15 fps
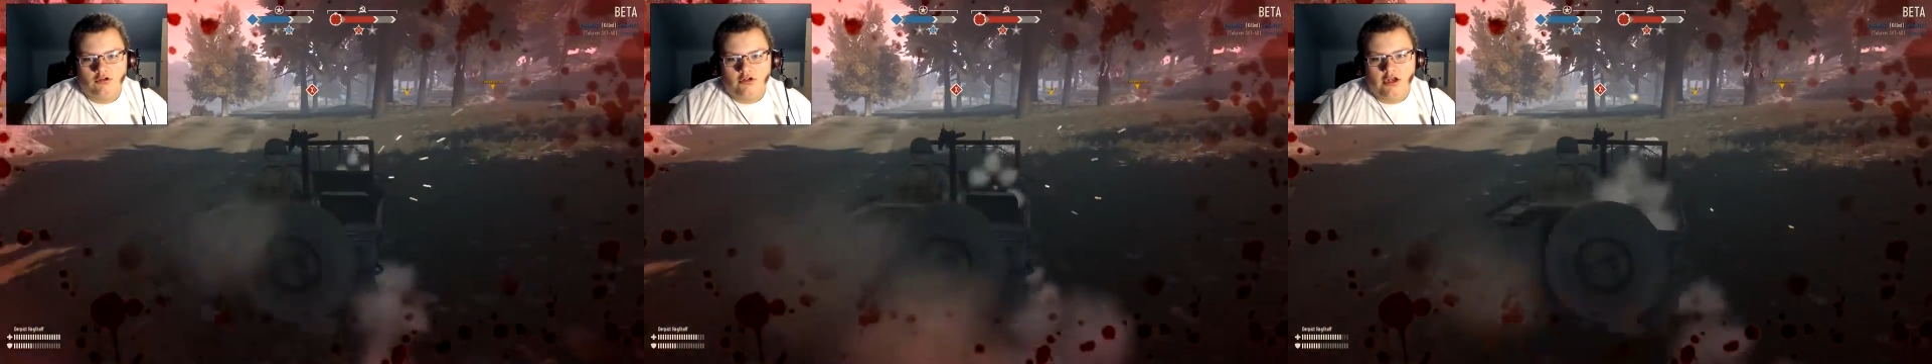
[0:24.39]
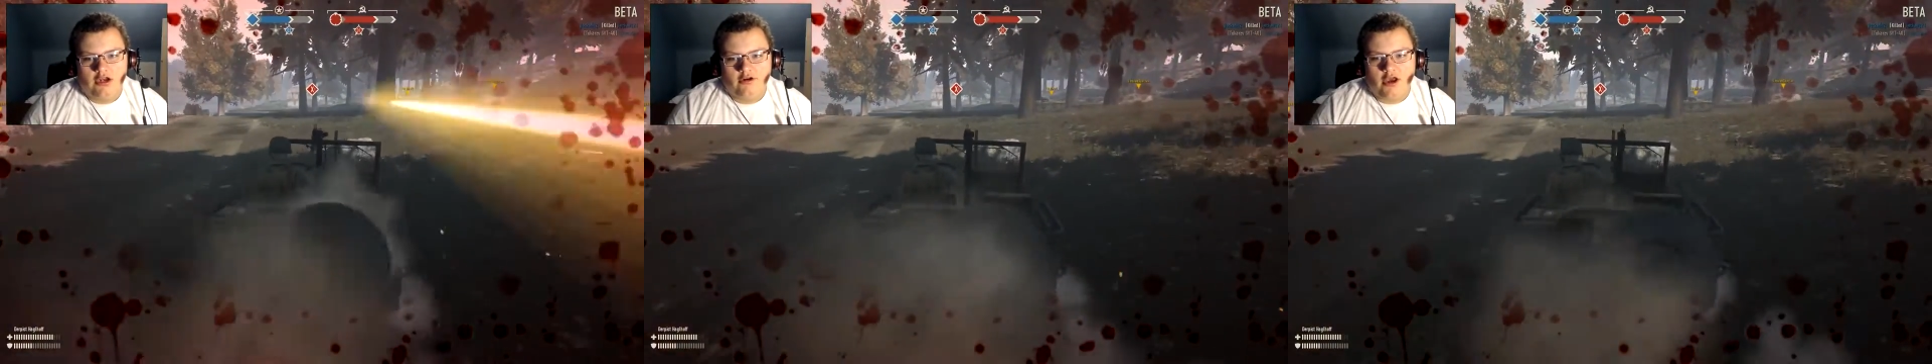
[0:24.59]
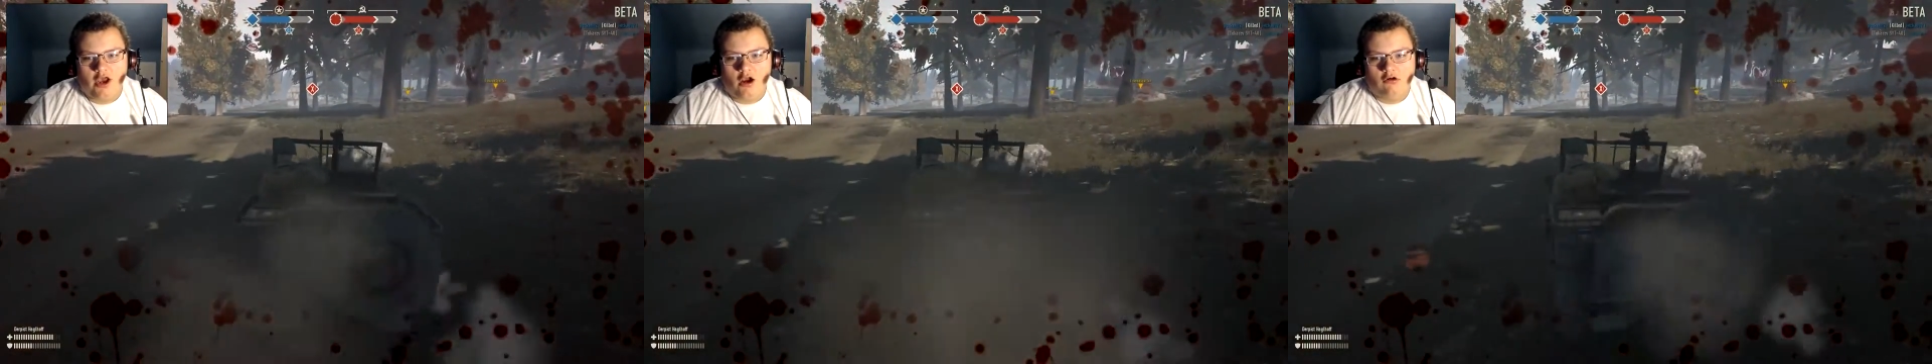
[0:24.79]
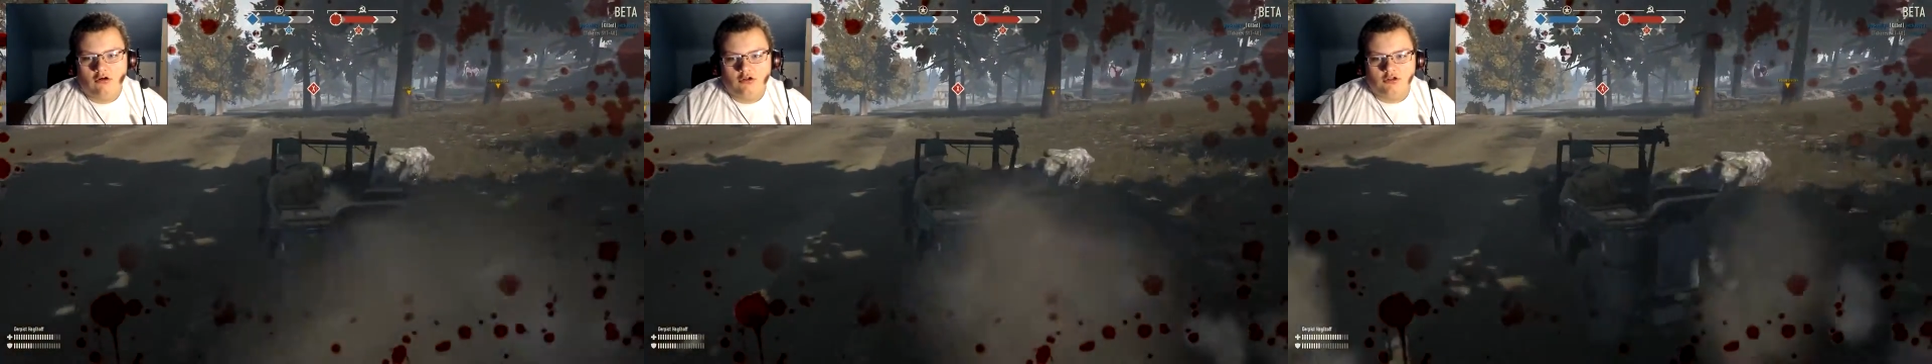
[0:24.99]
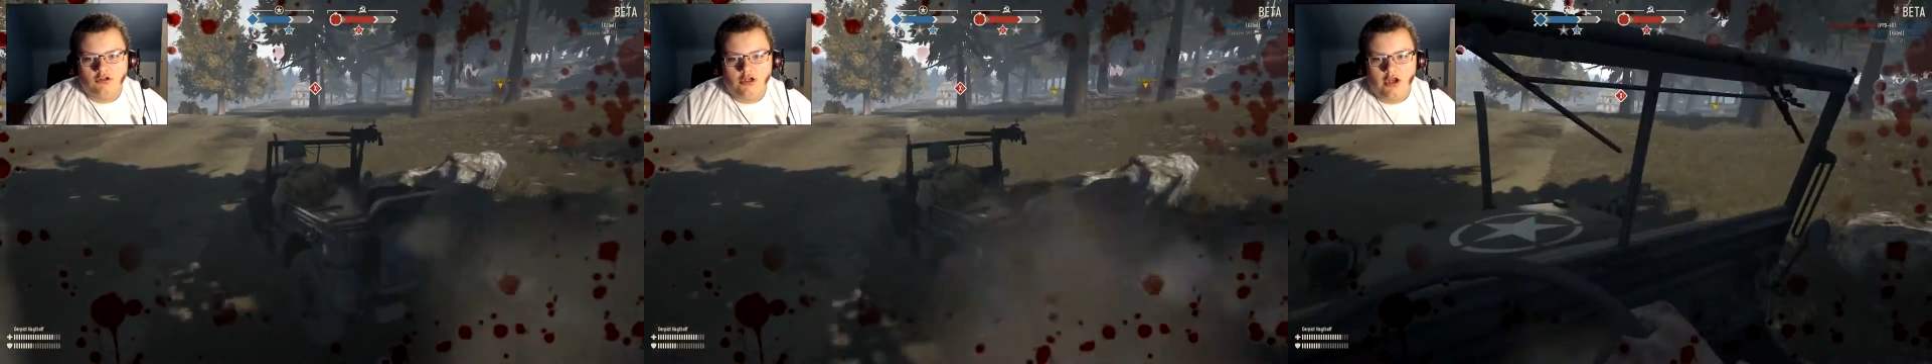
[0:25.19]
Oh no!
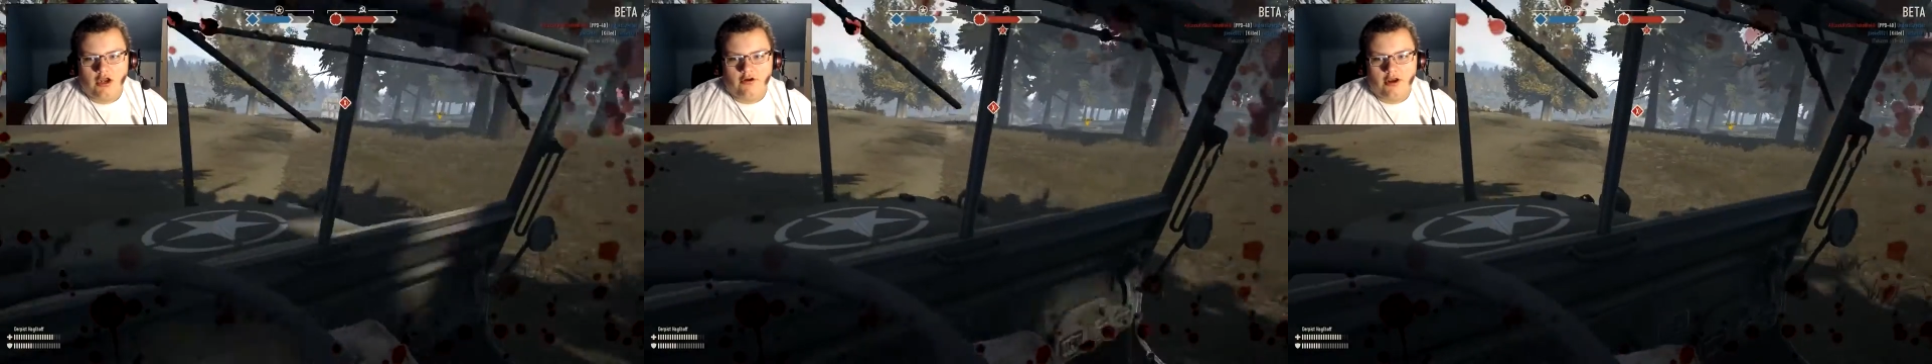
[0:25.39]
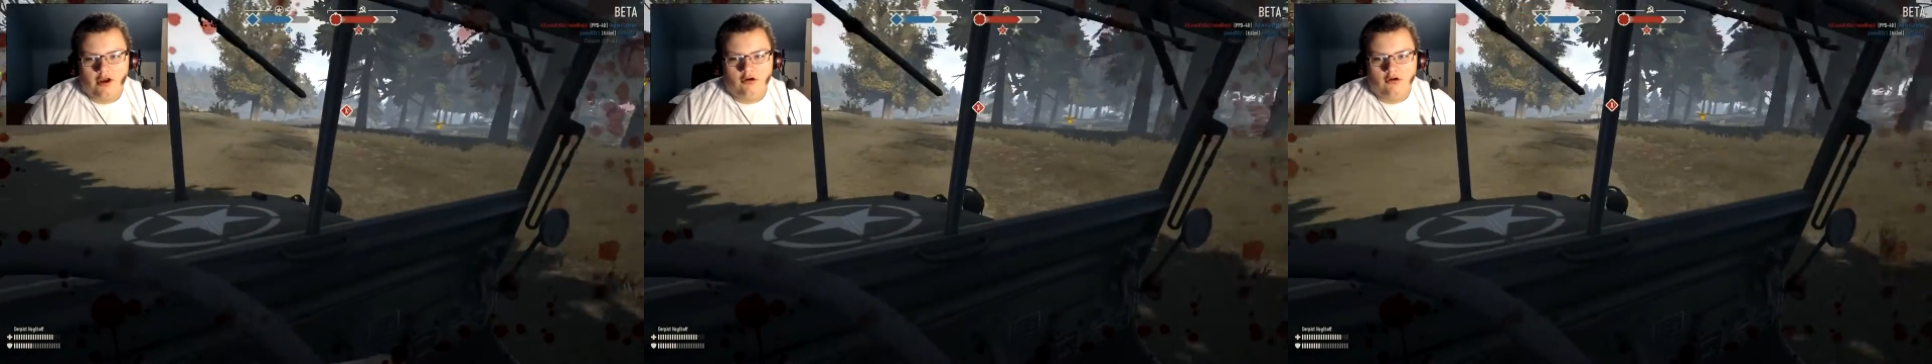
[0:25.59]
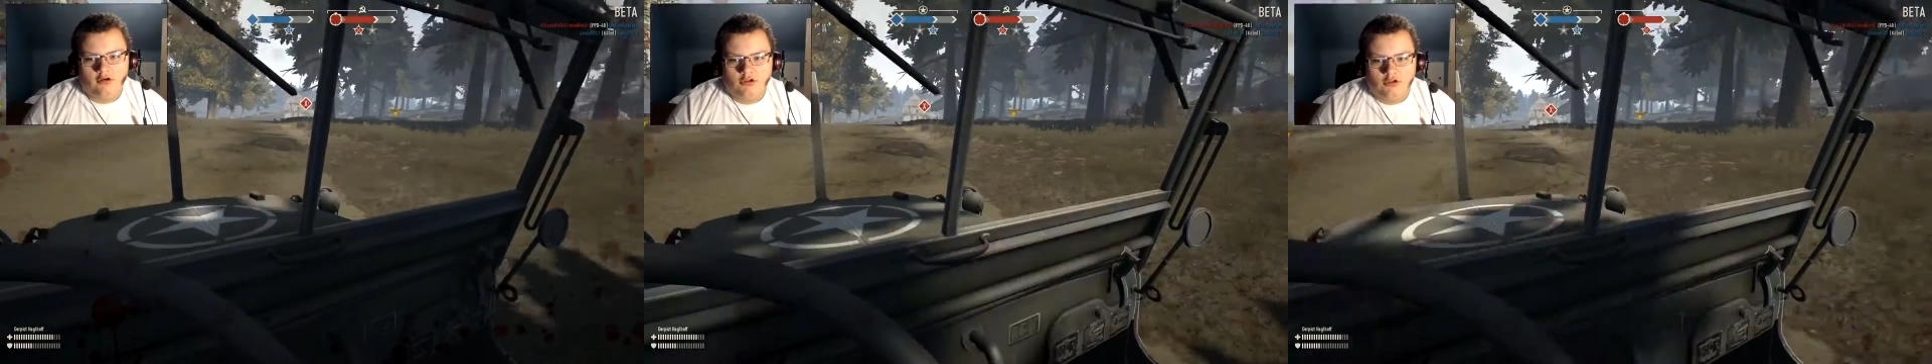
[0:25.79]
Oh no!